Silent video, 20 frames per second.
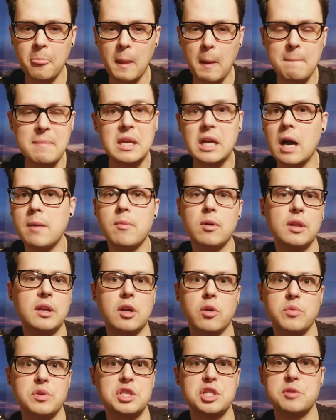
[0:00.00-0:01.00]
become like
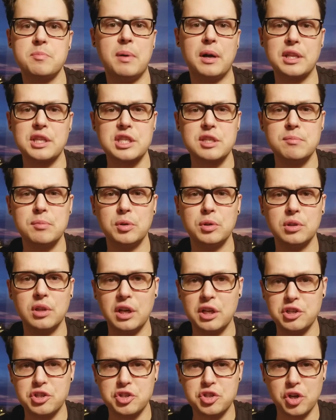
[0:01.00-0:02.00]
a responsible
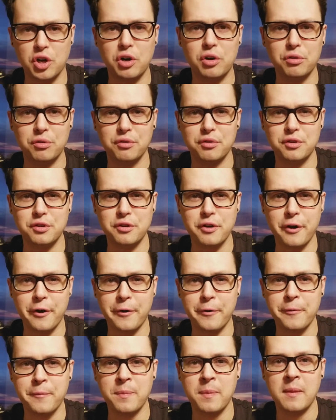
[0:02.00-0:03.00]
adult,
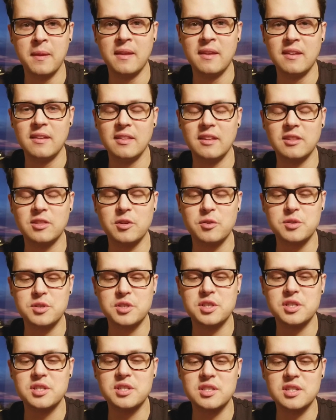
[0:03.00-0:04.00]
Like, there's
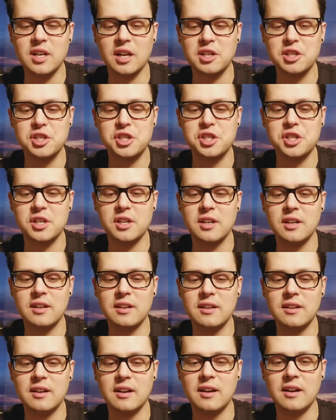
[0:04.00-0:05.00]
just such
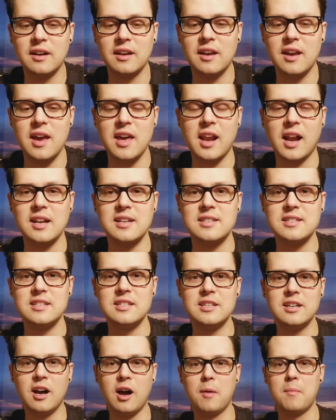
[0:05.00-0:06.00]
an
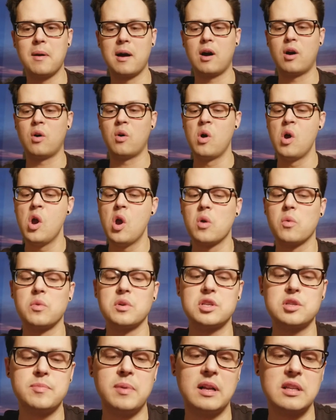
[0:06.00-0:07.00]
idea about
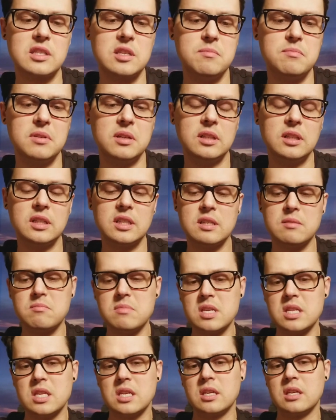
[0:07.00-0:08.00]
responsibility,
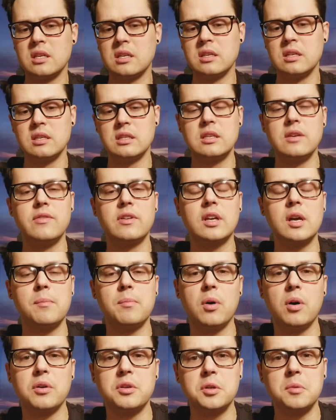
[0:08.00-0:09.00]
meaning giving
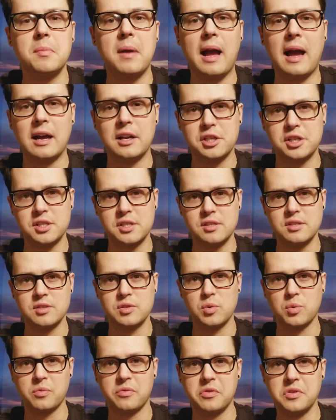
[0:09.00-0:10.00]
up all your passions
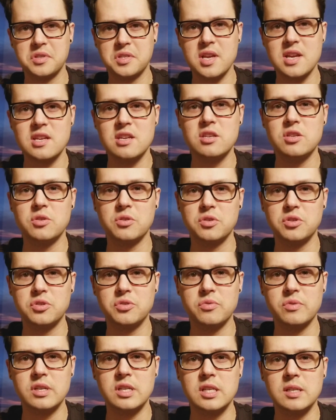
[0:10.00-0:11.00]
or forsaking your
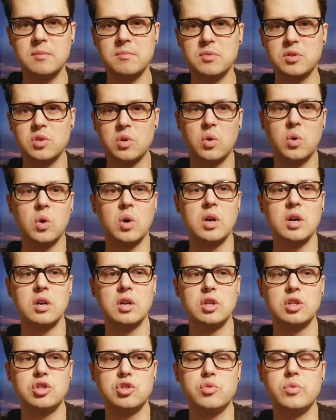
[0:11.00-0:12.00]
dreams or
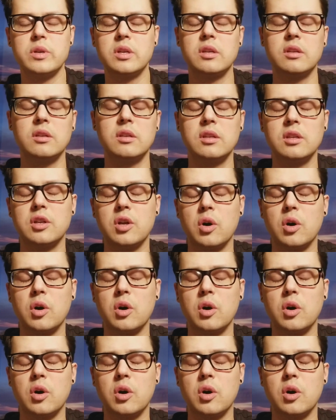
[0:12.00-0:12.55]
doing,